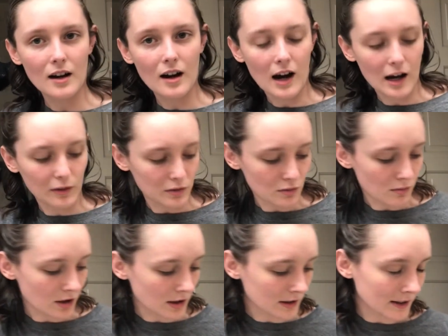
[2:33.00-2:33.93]
I was
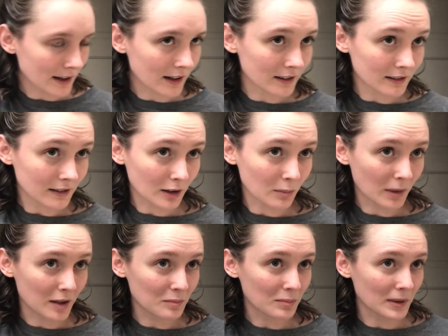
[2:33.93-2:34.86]
worried that there
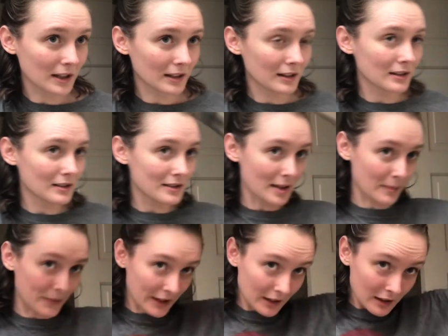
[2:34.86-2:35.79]
might be
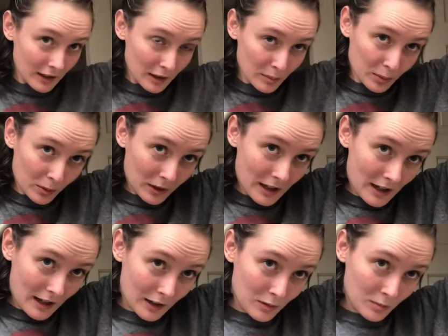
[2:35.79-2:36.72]
something in the employee
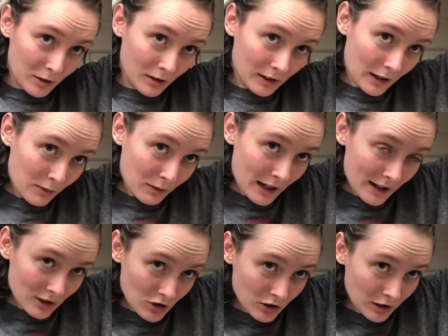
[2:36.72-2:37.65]
handbook that would
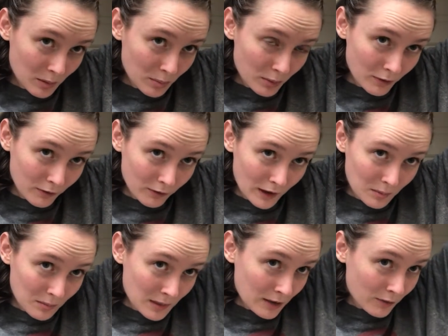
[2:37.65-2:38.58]
actually
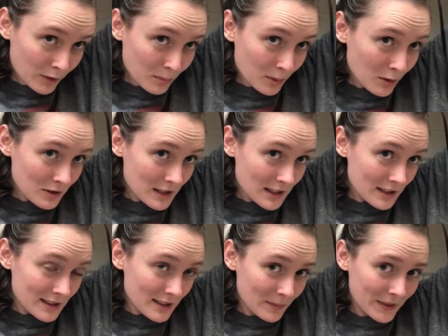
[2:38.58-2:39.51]
prevent me from posting
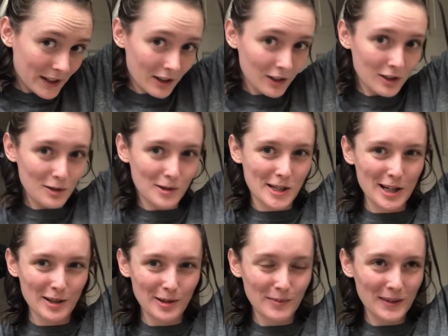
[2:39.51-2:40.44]
something on
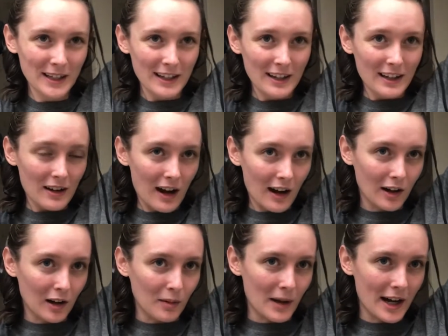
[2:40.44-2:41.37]
YouTube.
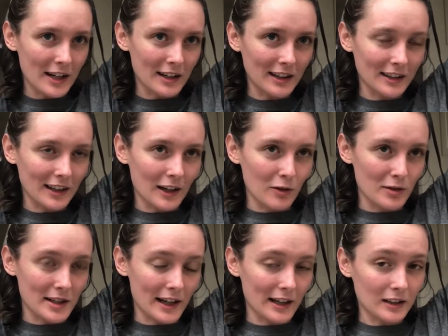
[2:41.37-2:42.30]
I didn't think that it
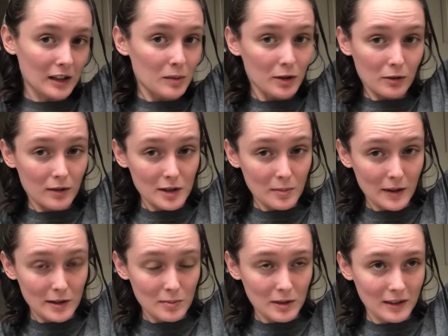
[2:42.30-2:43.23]
was likely, but it was a
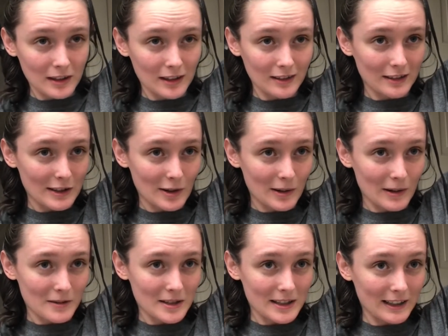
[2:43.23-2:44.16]
possibility, and so I
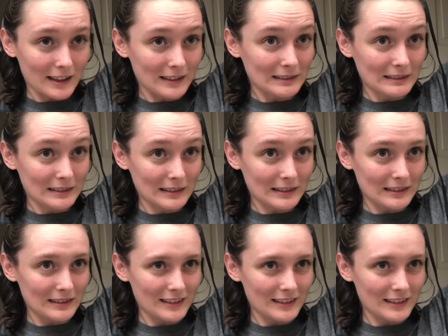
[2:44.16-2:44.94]
was like, ugh,